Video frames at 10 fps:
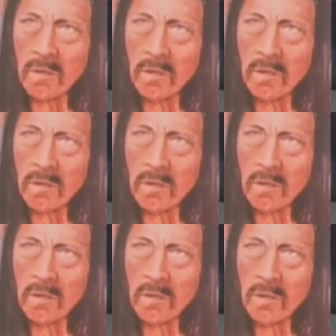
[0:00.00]

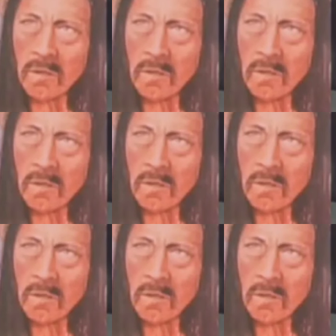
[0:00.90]

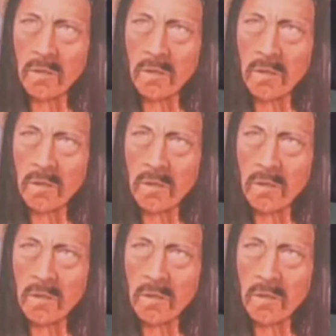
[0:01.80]

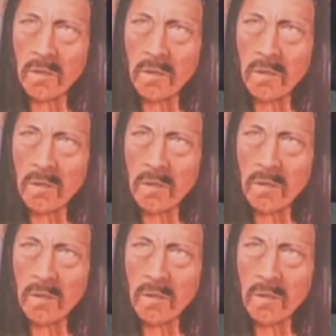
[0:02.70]

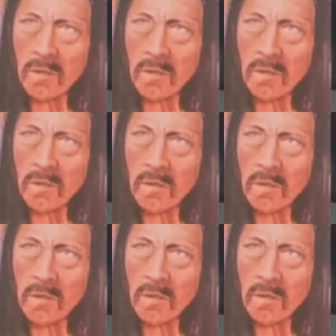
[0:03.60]

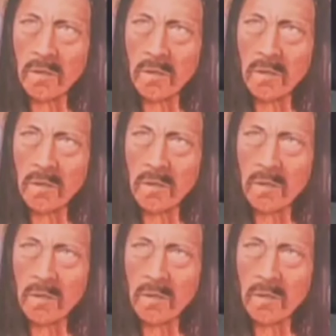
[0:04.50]

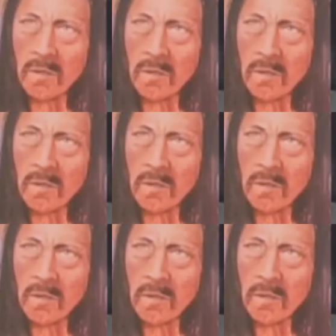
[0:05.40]

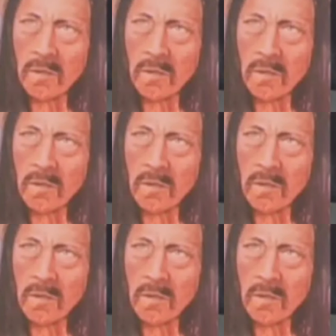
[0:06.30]
No words are spoken by the person on screen.